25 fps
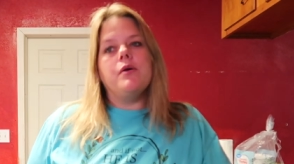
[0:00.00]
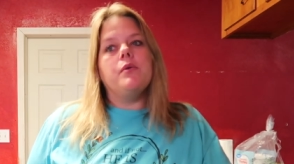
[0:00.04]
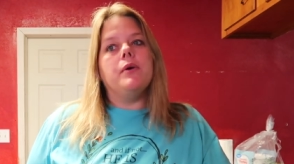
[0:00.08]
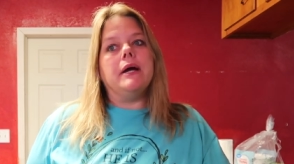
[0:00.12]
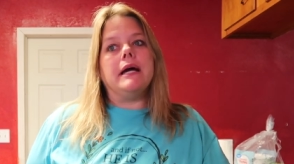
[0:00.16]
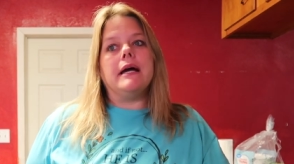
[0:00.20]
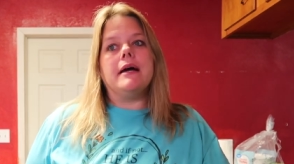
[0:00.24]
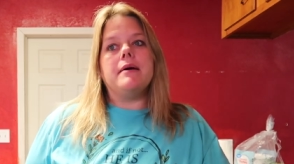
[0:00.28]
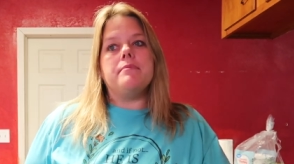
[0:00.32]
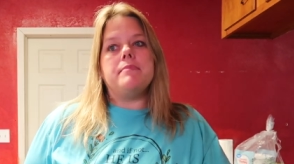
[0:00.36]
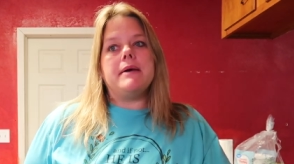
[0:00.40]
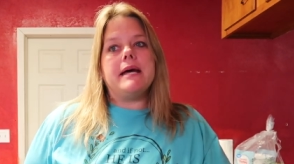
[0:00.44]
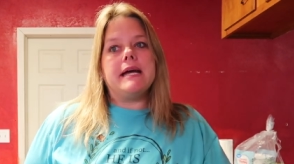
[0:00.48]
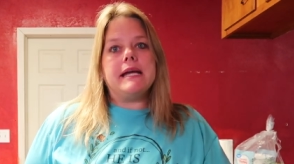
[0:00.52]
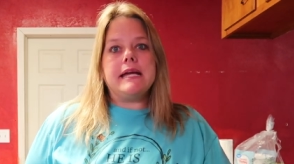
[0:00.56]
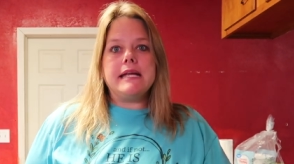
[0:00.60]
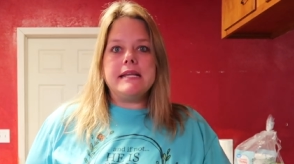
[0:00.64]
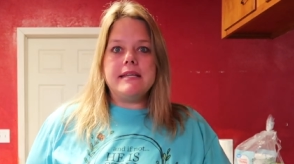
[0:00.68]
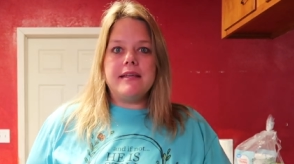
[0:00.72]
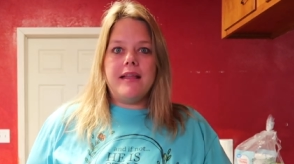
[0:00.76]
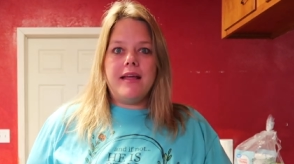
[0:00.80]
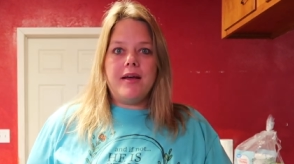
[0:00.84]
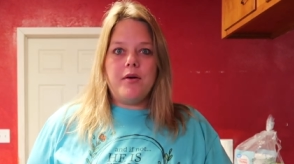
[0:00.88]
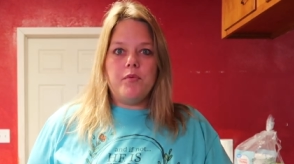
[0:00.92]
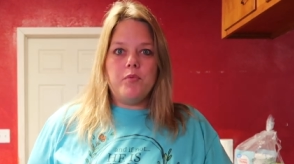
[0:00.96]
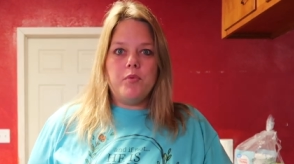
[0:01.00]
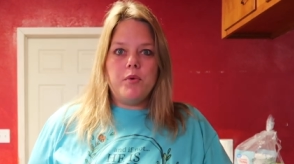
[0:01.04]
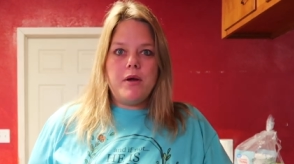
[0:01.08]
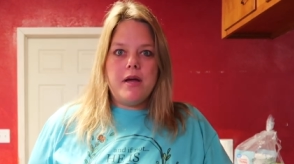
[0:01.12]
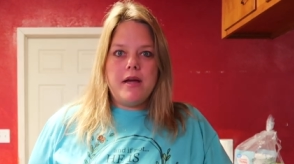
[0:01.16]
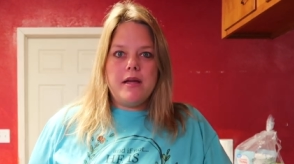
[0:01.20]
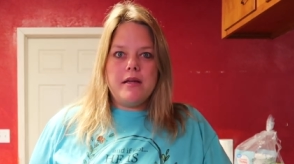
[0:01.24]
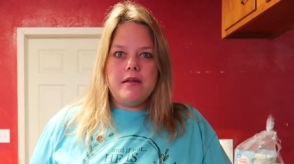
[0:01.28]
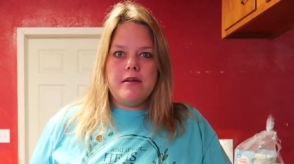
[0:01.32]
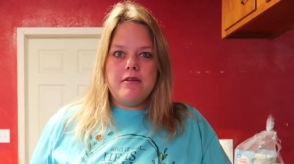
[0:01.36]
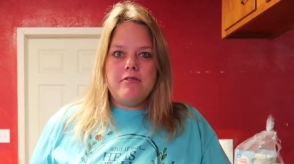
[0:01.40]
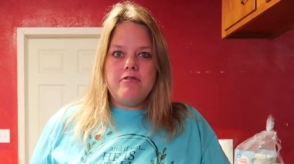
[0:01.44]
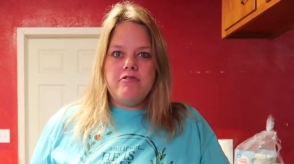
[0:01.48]
We got back into that
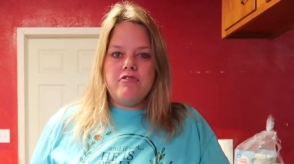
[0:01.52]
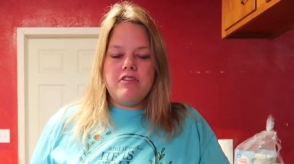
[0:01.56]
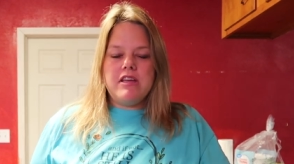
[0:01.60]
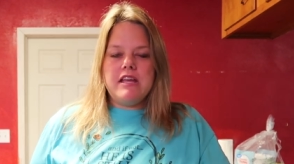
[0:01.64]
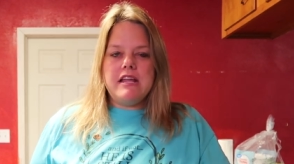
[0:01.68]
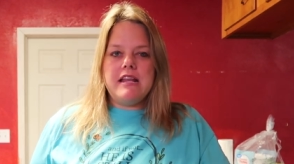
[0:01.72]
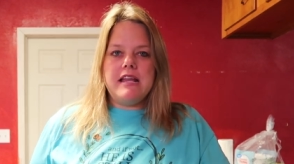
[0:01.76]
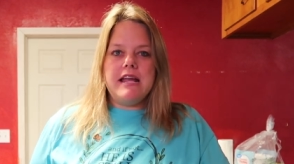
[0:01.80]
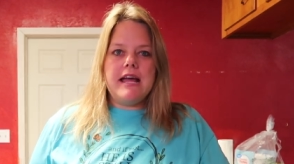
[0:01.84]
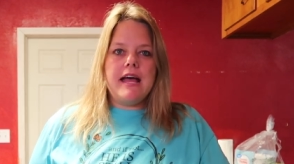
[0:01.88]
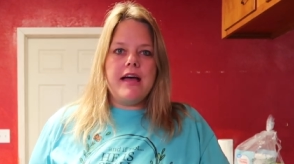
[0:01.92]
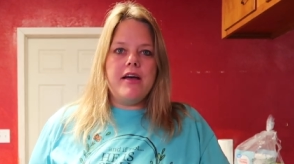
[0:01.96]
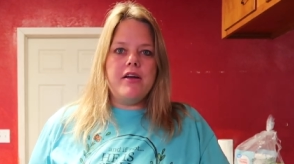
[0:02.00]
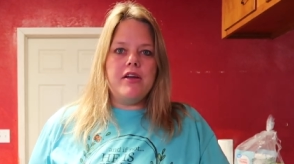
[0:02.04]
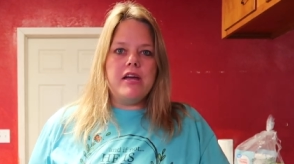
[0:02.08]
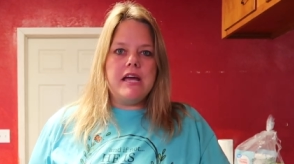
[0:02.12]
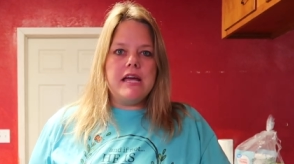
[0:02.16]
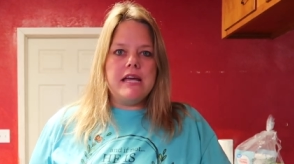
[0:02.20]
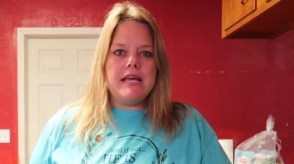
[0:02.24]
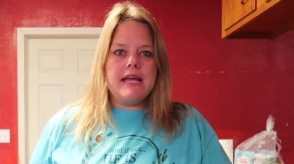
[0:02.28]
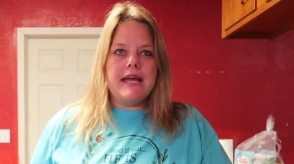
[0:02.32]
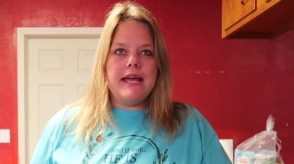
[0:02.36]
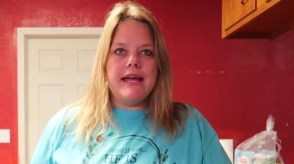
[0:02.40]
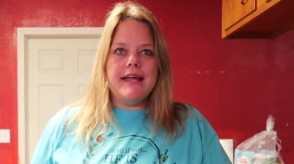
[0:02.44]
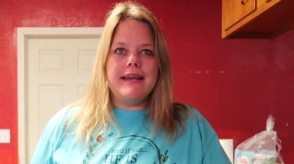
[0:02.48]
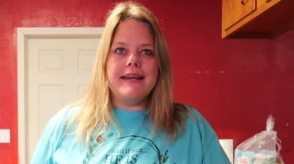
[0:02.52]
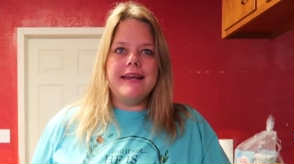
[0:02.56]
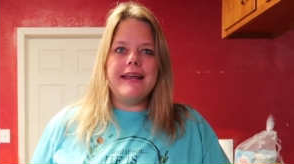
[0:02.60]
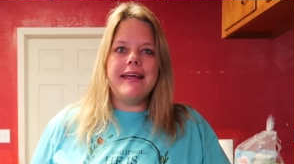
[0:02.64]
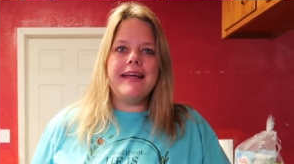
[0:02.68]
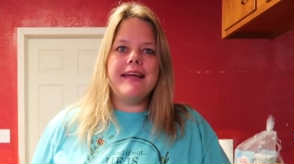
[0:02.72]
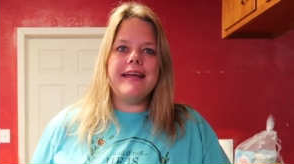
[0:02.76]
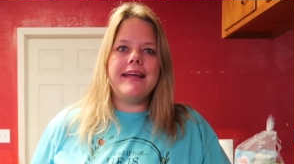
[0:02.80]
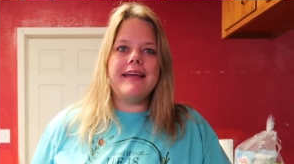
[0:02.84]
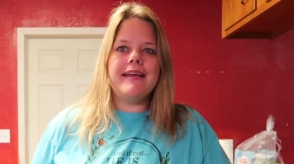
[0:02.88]
rut of eating out again